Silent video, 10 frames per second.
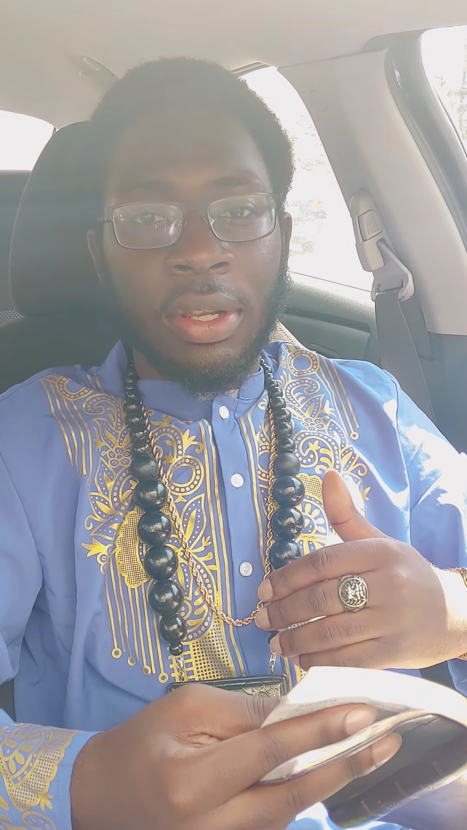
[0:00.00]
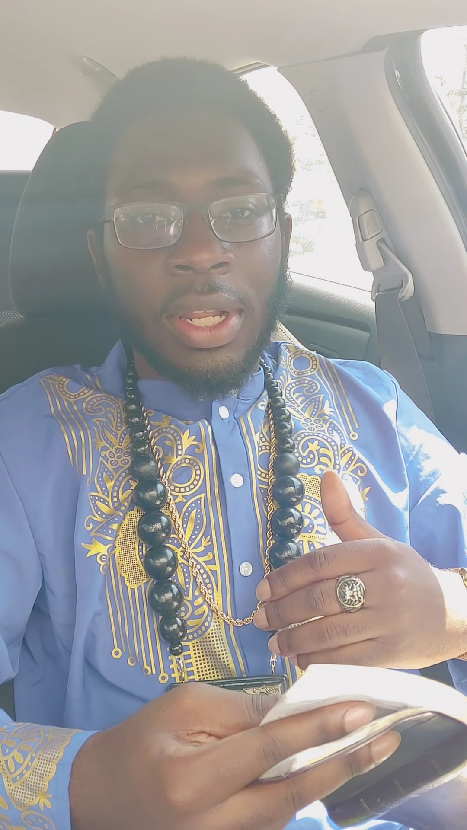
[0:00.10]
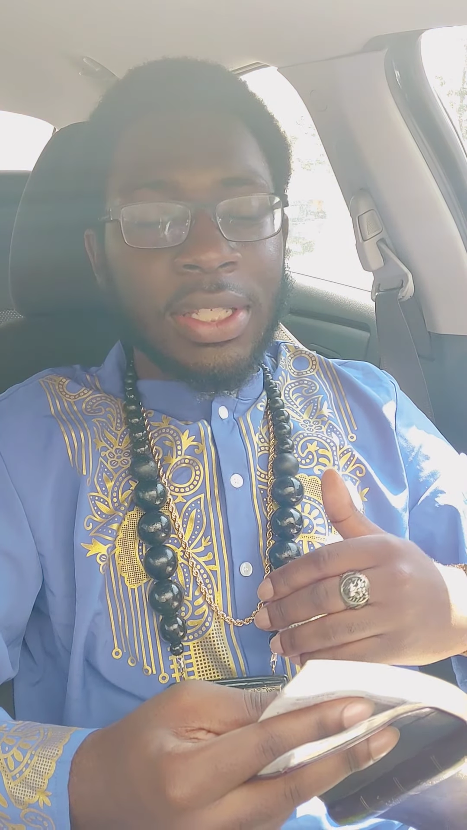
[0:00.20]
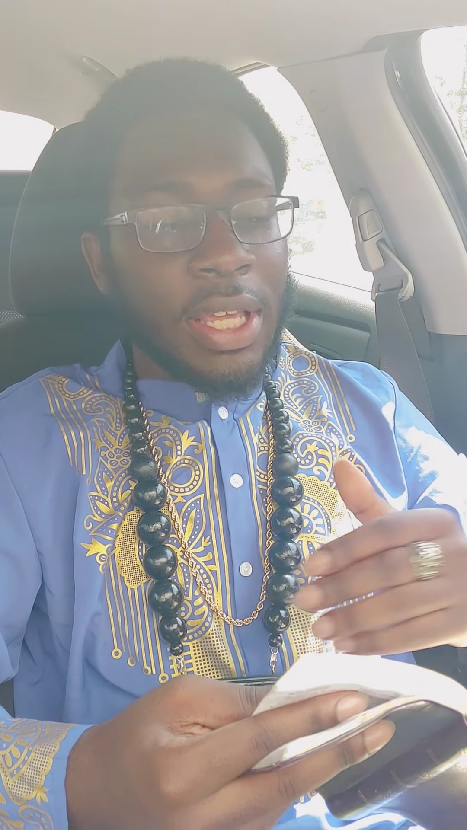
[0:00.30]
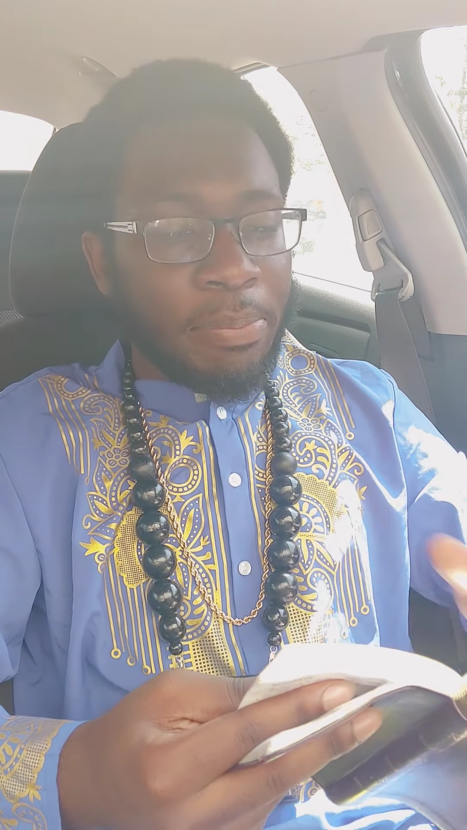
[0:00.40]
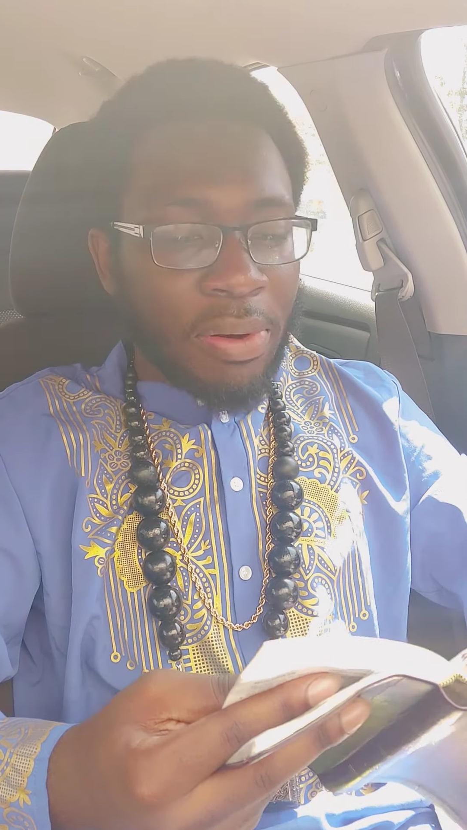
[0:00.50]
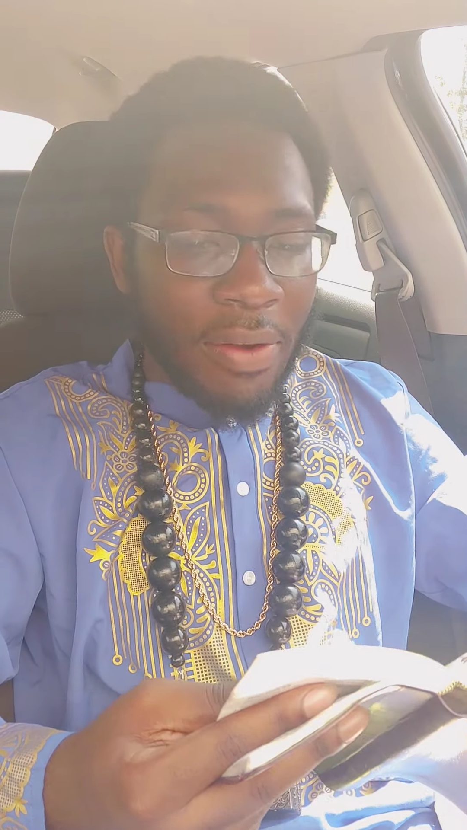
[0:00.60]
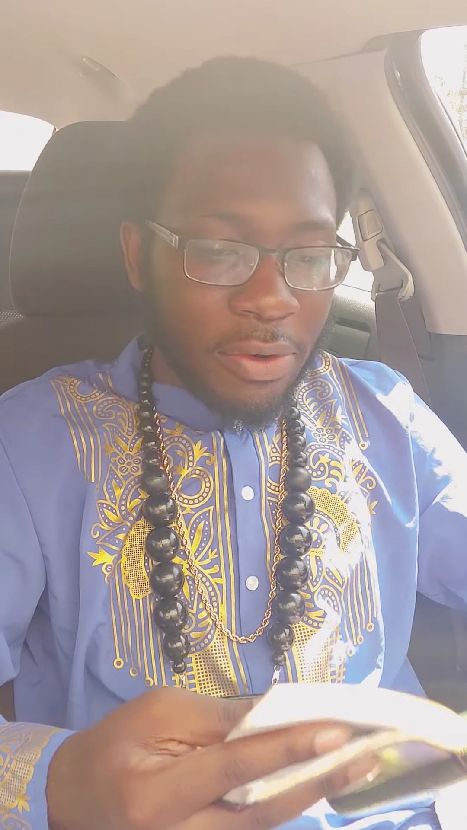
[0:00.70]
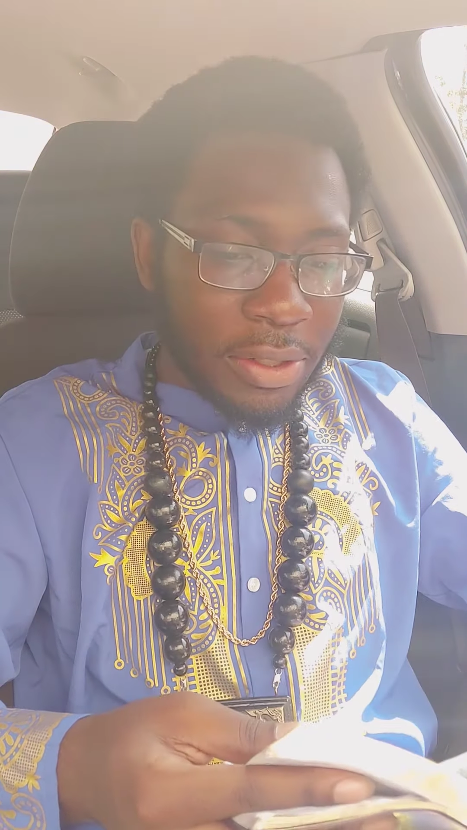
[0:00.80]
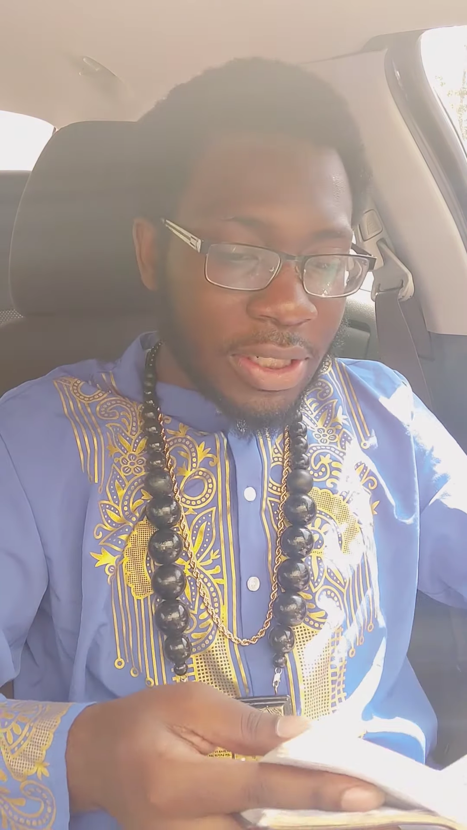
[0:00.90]
Let's get
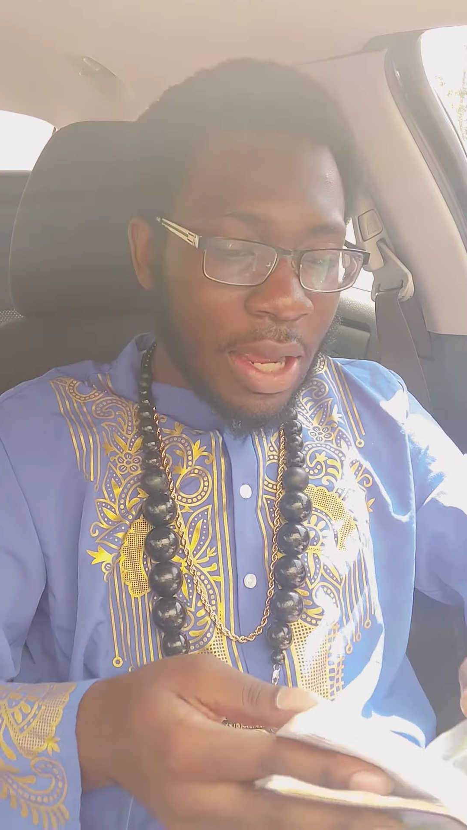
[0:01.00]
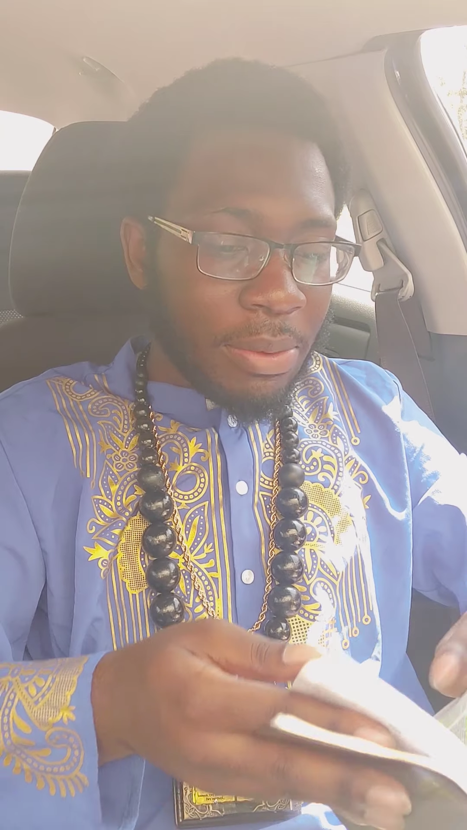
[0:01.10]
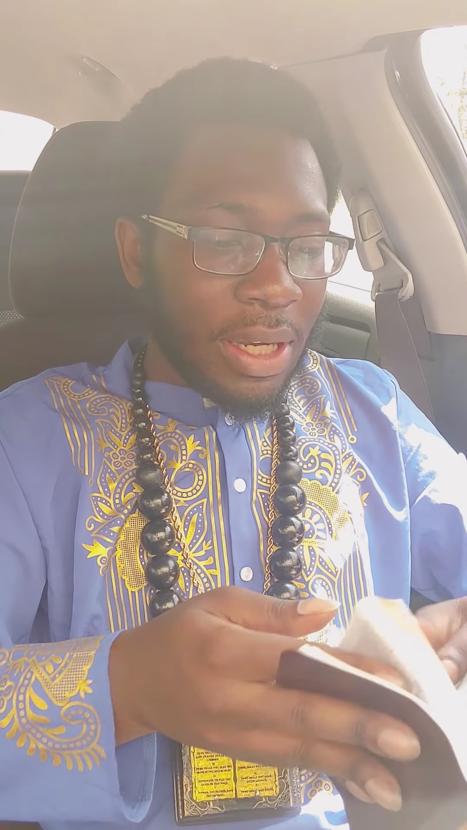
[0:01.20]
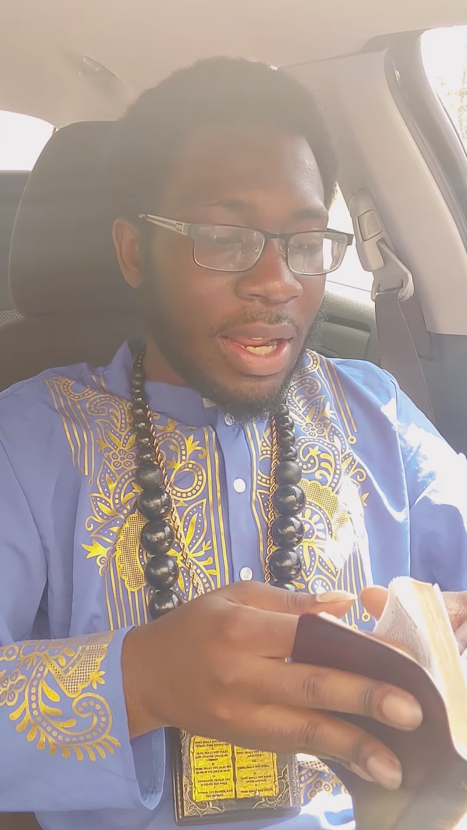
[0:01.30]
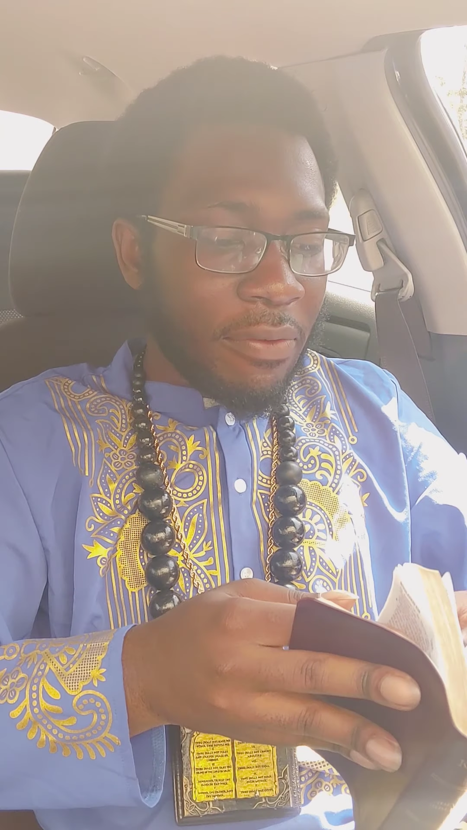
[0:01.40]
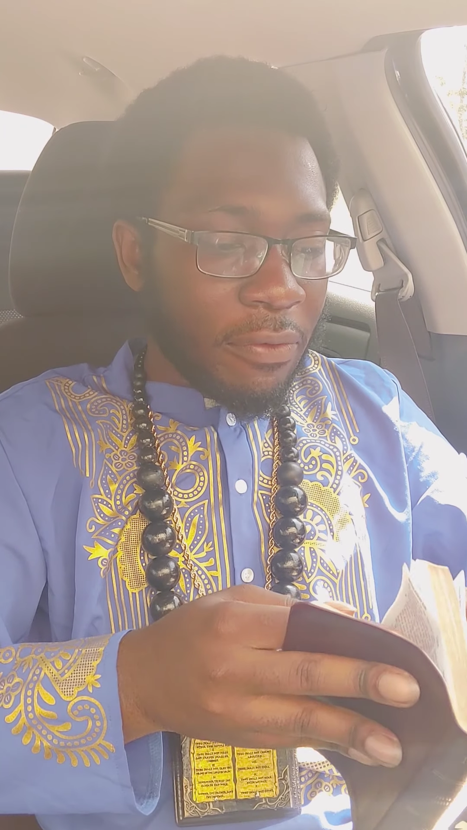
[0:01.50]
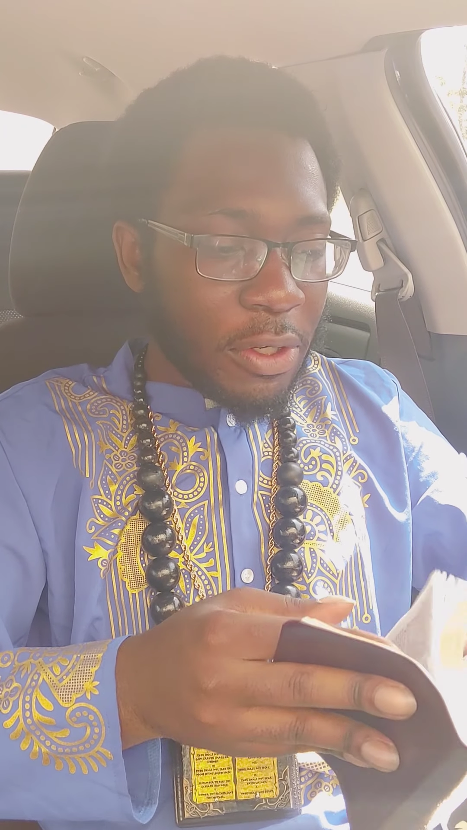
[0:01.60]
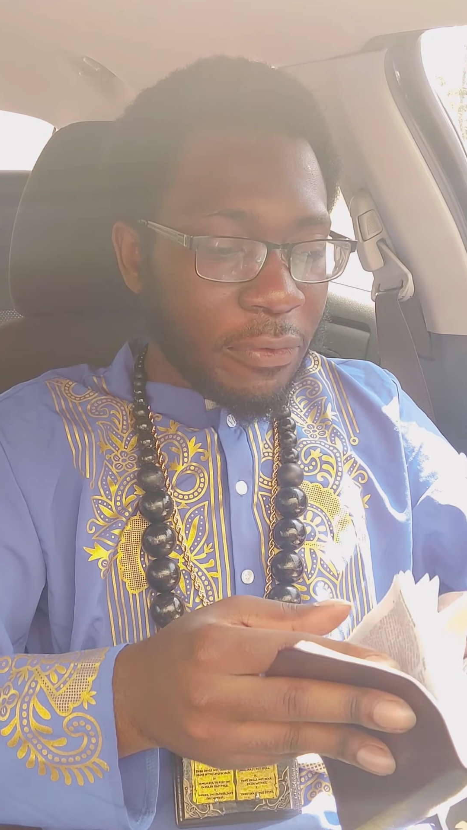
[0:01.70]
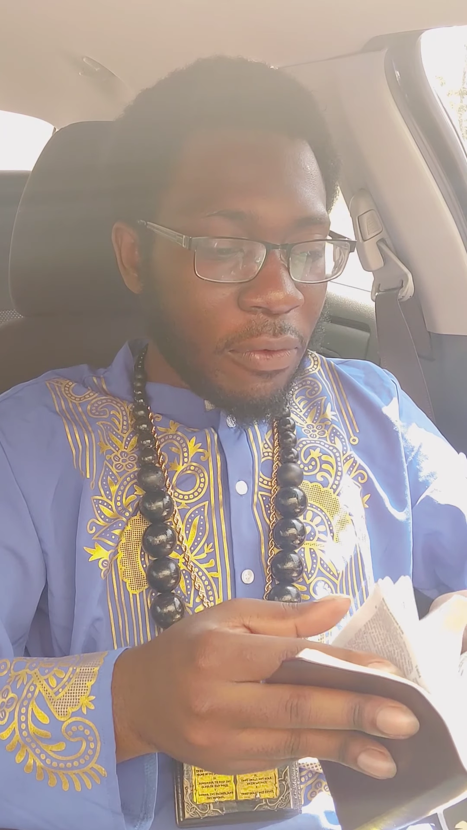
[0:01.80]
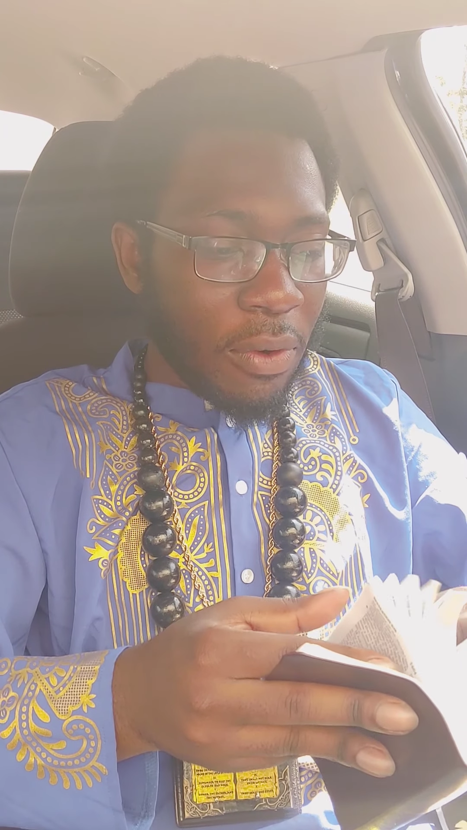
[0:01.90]
Proverbs chapter 11
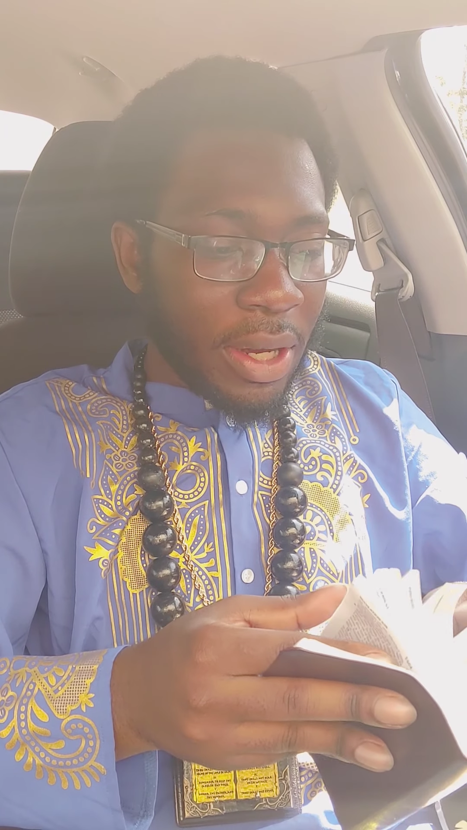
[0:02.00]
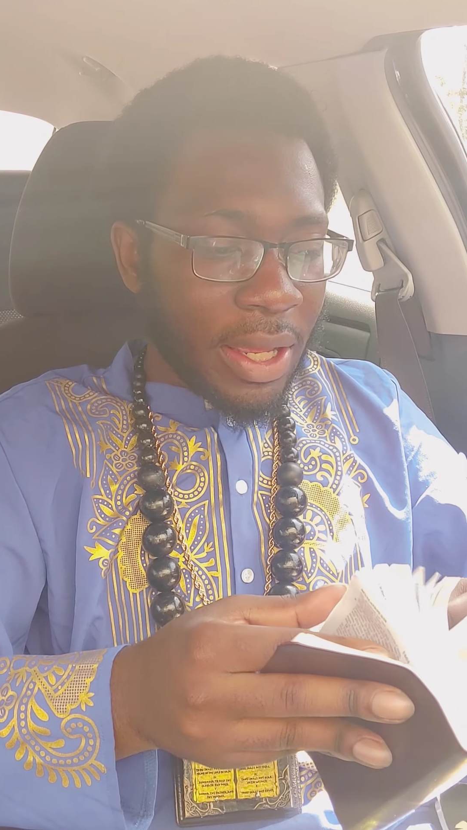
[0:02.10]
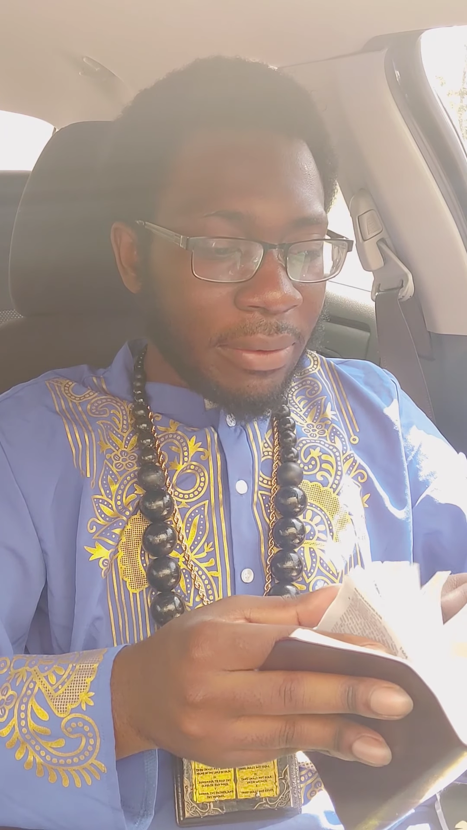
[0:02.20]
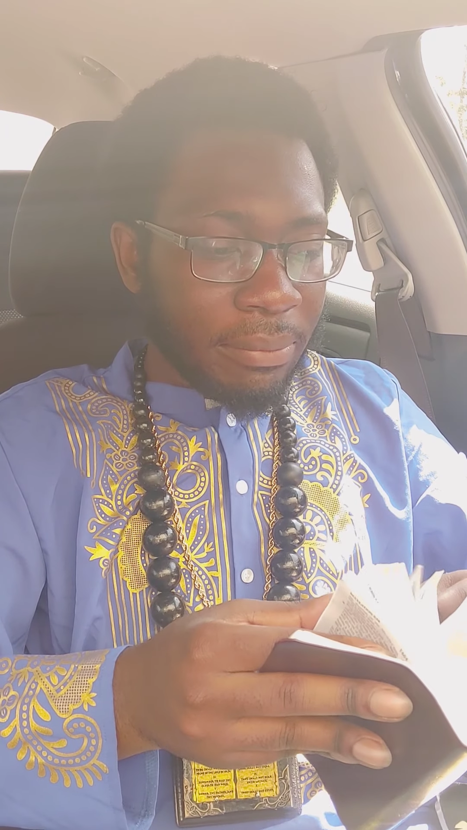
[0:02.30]
verse 4 on that.